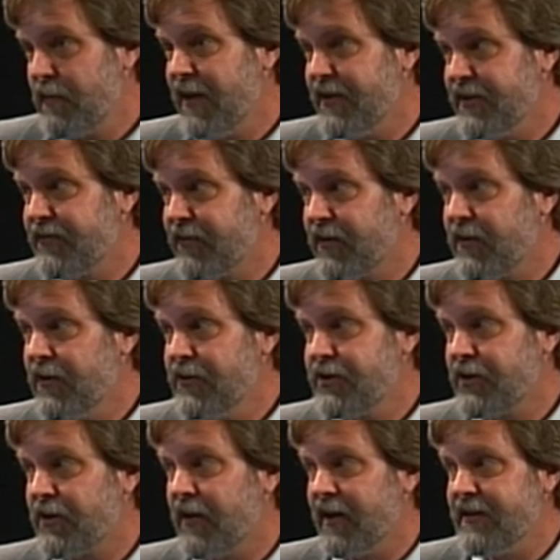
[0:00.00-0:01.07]
by this
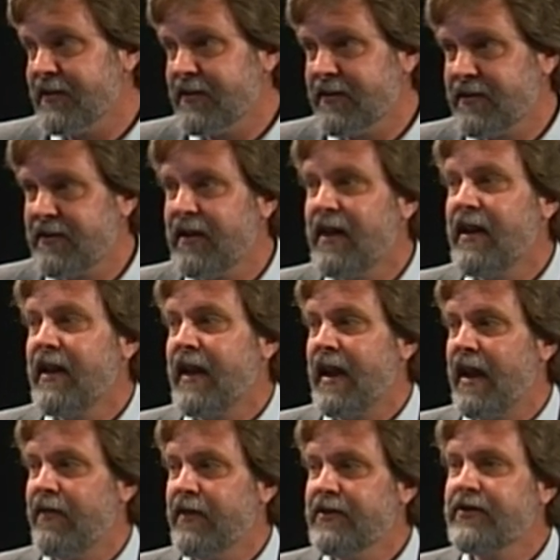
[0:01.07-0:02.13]
foreclosure crisis.
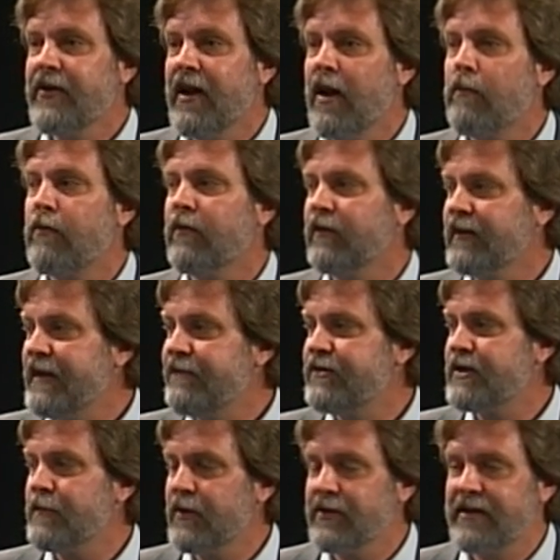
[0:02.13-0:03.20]
And this will help relieve
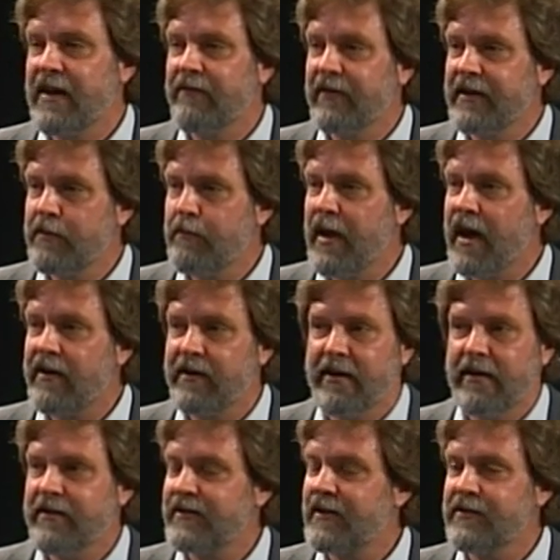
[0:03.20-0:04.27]
some of those heavily impacted
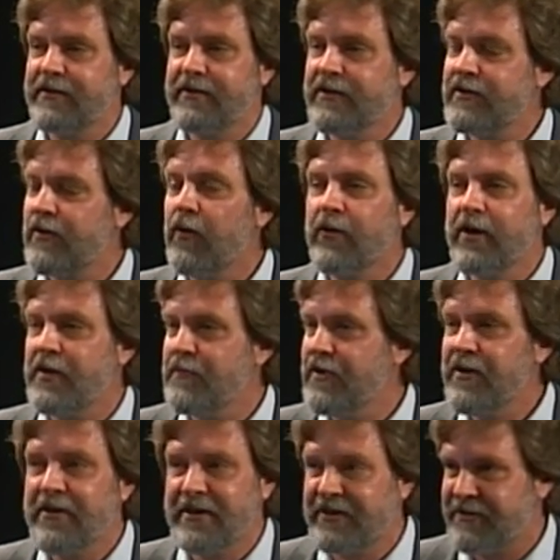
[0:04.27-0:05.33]
areas because there's whole
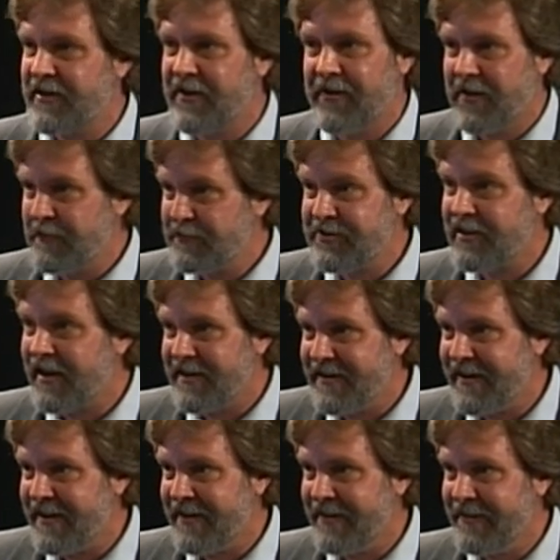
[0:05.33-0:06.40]
communities that are upside
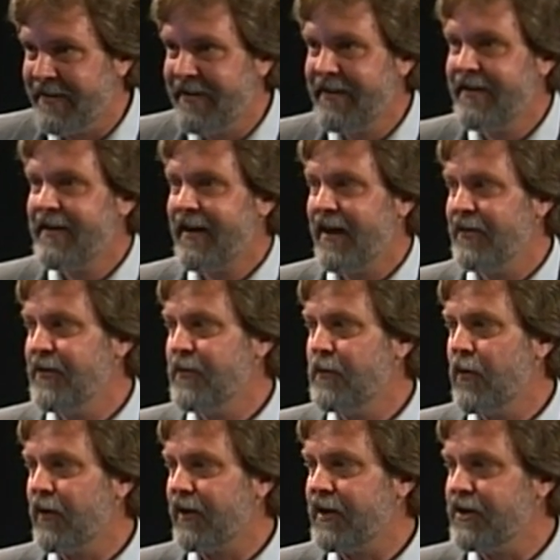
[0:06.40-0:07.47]
down on their
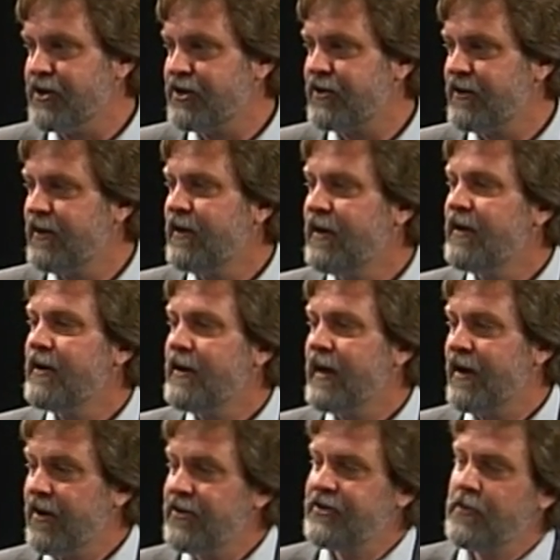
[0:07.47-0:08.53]
mortgage.
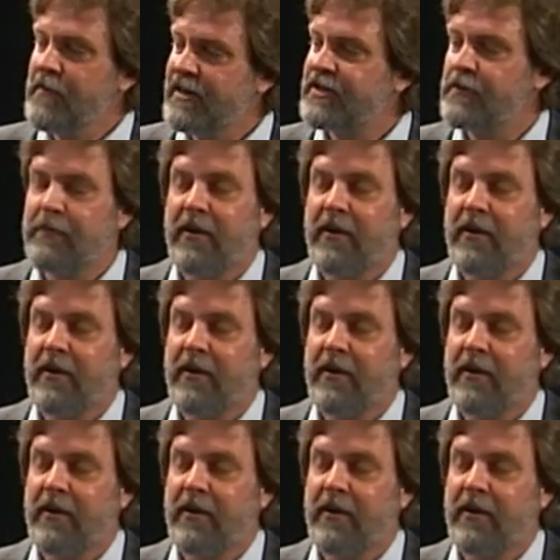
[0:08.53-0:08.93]
It also makes the